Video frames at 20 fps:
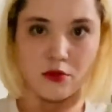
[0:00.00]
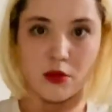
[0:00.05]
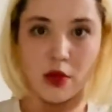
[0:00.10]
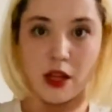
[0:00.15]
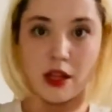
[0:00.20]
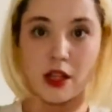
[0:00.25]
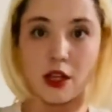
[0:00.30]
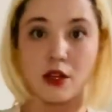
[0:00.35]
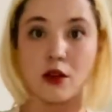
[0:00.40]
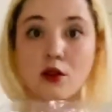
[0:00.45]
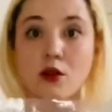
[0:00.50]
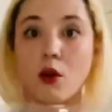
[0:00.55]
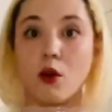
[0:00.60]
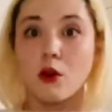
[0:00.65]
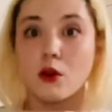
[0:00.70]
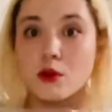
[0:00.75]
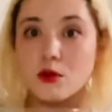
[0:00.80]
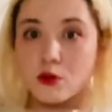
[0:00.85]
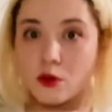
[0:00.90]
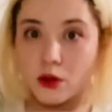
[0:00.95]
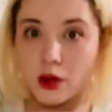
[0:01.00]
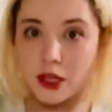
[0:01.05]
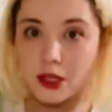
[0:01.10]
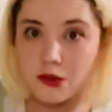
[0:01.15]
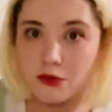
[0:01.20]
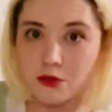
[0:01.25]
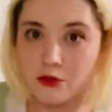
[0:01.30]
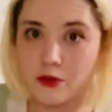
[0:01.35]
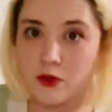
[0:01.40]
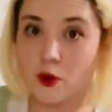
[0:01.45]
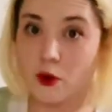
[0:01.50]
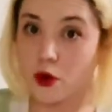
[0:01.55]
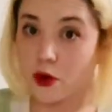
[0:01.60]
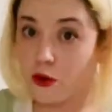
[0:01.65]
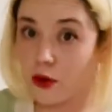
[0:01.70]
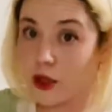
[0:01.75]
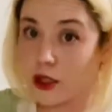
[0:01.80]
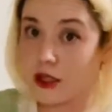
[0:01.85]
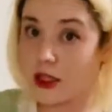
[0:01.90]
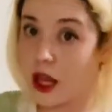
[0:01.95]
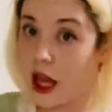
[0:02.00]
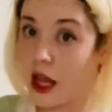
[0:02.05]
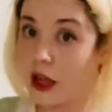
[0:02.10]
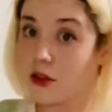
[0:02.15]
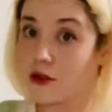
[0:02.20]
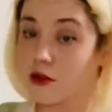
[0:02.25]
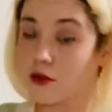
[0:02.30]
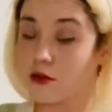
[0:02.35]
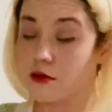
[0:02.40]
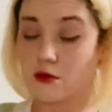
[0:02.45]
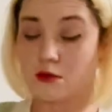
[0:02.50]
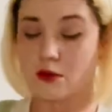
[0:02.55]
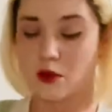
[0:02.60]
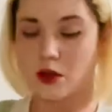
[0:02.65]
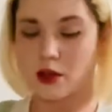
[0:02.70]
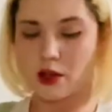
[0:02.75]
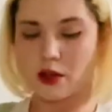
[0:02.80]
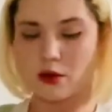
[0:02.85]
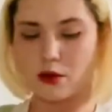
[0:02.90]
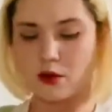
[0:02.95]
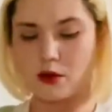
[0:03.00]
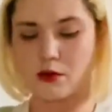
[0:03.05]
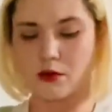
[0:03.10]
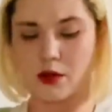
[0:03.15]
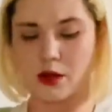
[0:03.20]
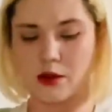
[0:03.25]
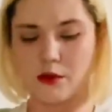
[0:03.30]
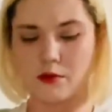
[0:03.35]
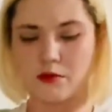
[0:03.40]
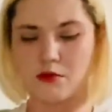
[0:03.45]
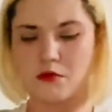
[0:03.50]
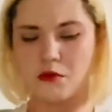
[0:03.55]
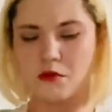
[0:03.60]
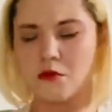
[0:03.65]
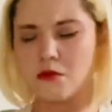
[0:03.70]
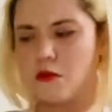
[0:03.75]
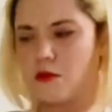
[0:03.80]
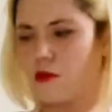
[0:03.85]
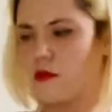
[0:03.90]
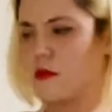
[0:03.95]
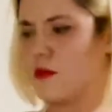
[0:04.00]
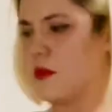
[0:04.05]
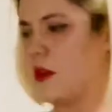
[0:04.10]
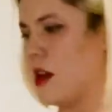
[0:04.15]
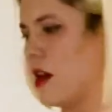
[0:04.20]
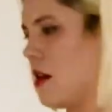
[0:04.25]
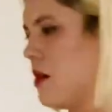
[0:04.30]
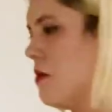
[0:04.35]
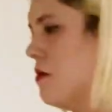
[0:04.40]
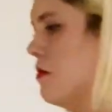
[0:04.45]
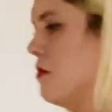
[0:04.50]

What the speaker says: I think corduroy slacks? Are they corduroy? Yeah?